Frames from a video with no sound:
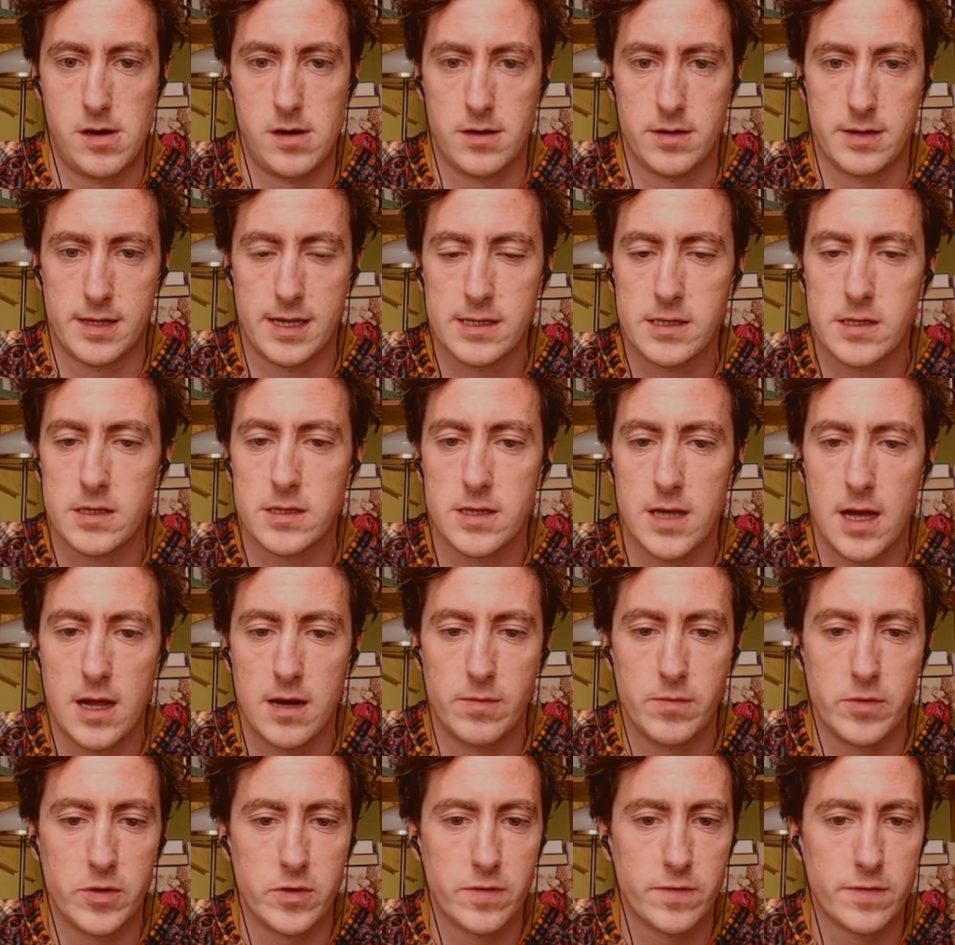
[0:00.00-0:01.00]
That's a
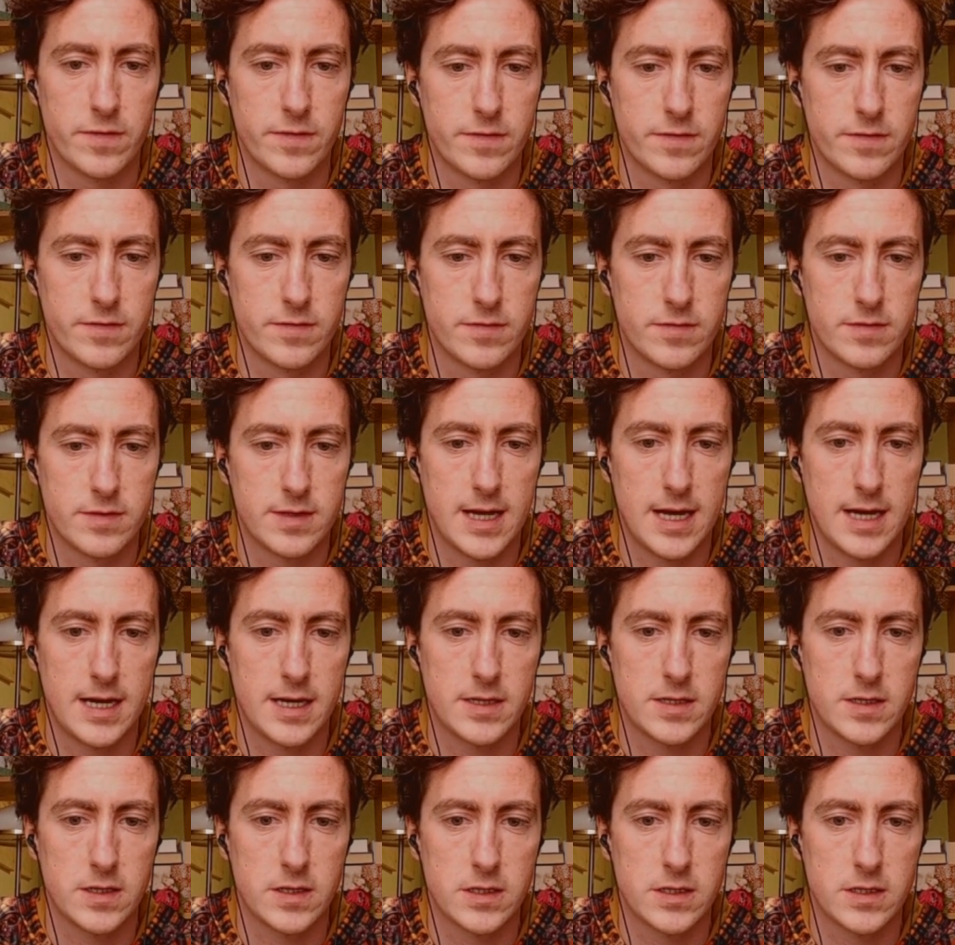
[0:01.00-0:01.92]
solid move. That is